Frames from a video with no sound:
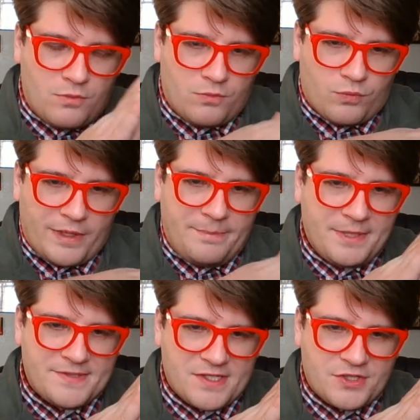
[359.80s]

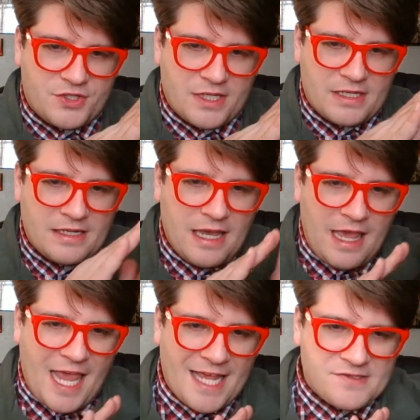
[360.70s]
reposition
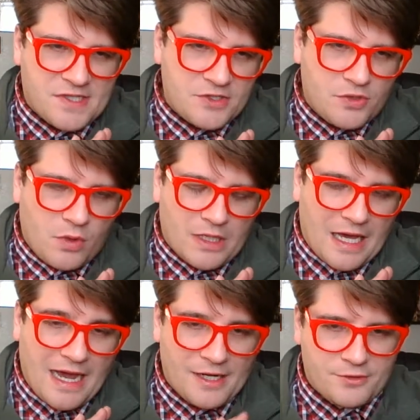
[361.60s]
and send you on a higher